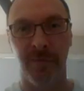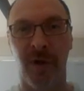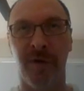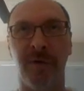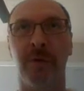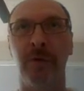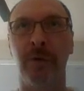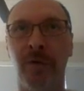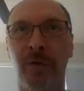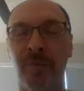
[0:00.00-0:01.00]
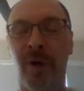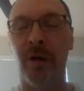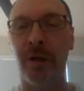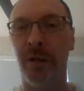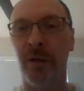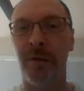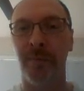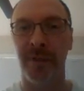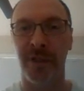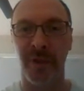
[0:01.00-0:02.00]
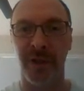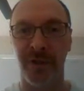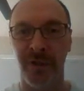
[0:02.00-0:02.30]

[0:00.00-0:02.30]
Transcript: for every glucose molecule, because we get